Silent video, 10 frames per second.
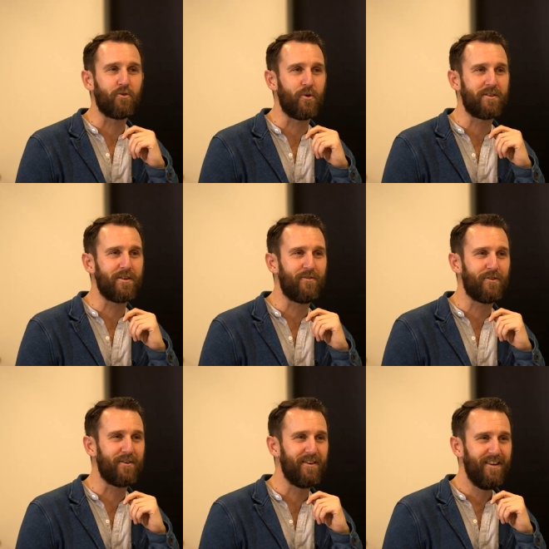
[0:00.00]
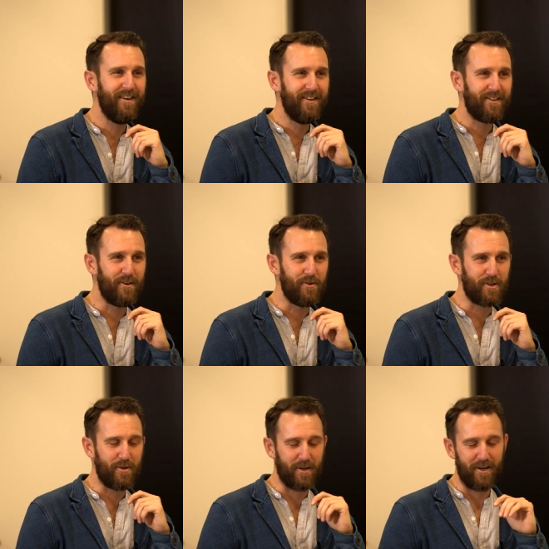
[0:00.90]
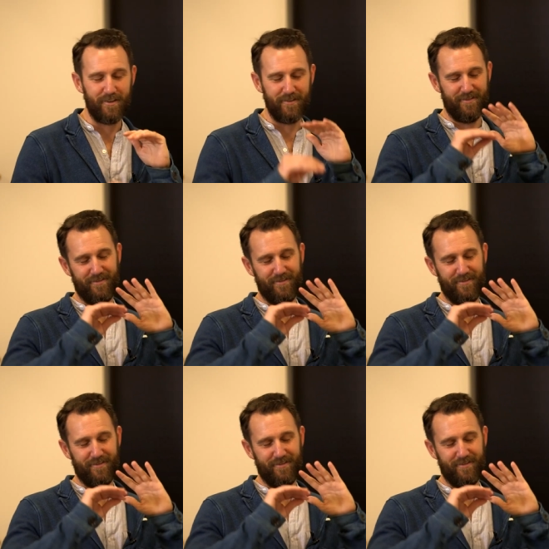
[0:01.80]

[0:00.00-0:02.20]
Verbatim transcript: Twitter for those who can't